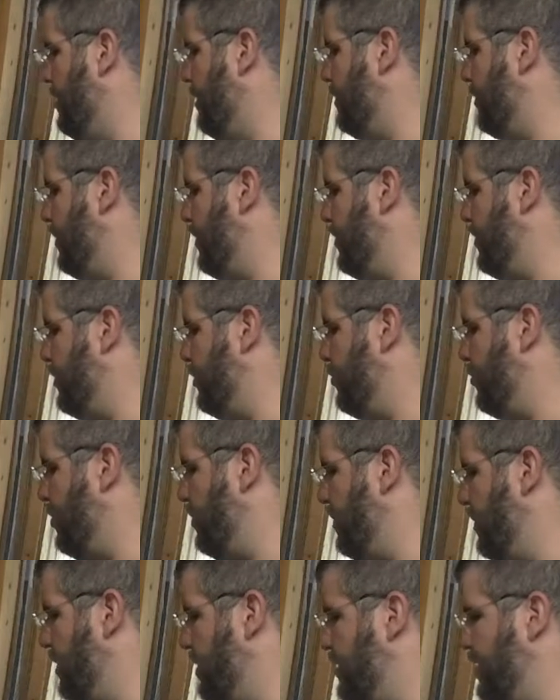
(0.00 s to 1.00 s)
So these are drill
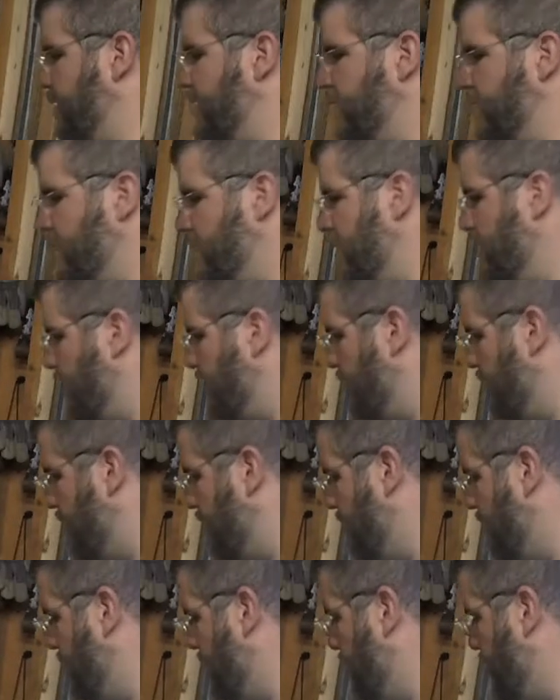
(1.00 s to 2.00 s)
bits. These are
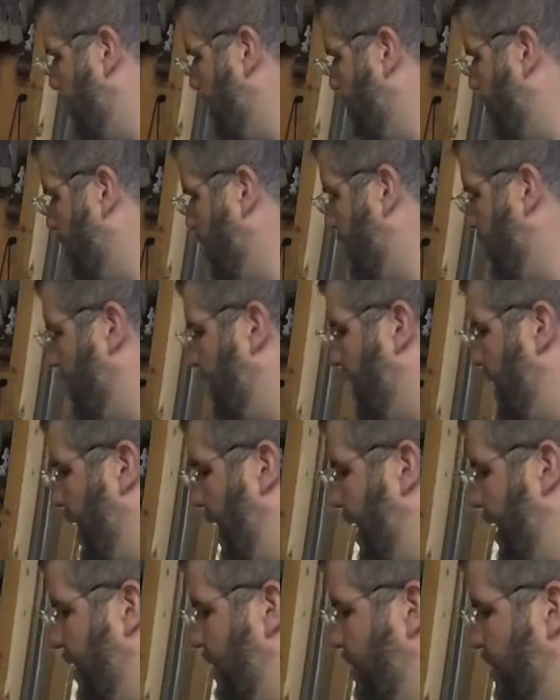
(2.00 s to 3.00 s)

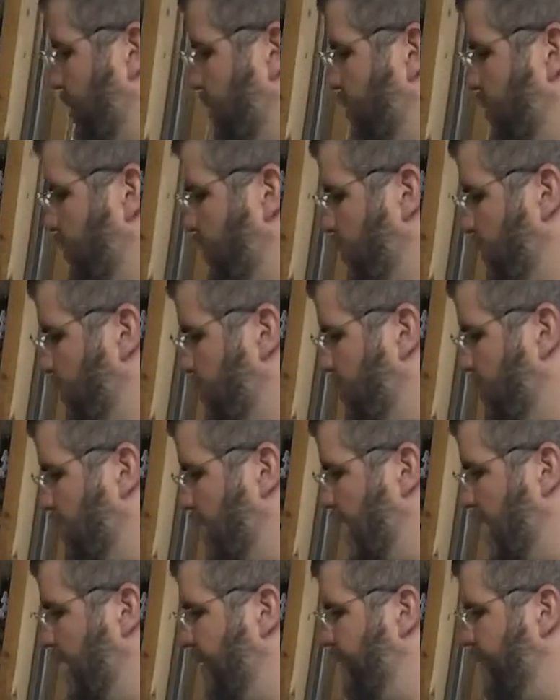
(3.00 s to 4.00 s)
extra tools
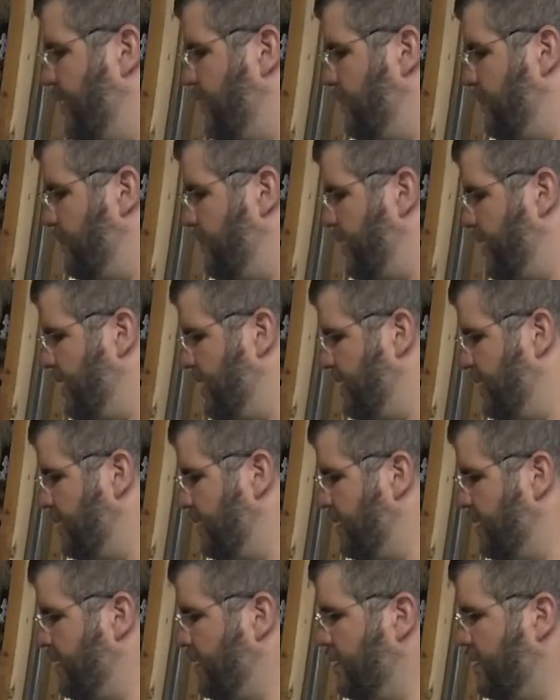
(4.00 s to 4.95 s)
that have little bins.